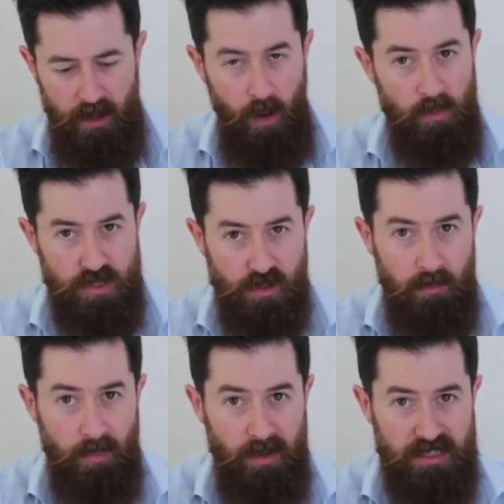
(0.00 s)
I want you to
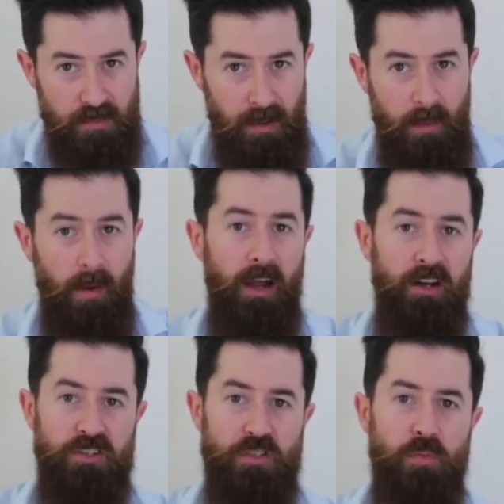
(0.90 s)
grab a piece of paper, and I
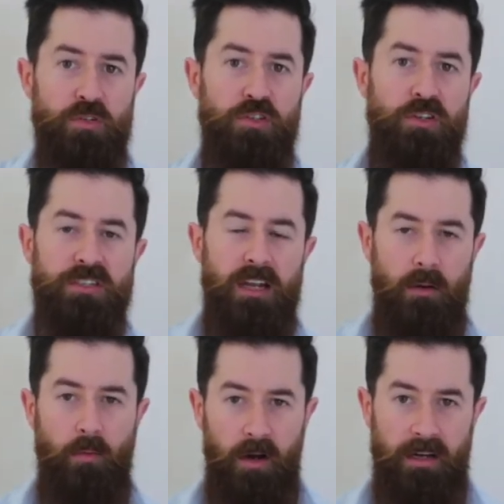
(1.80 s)
just want you to
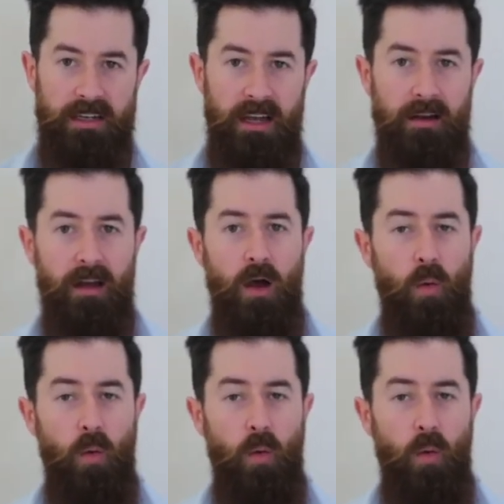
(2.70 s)
start writing down,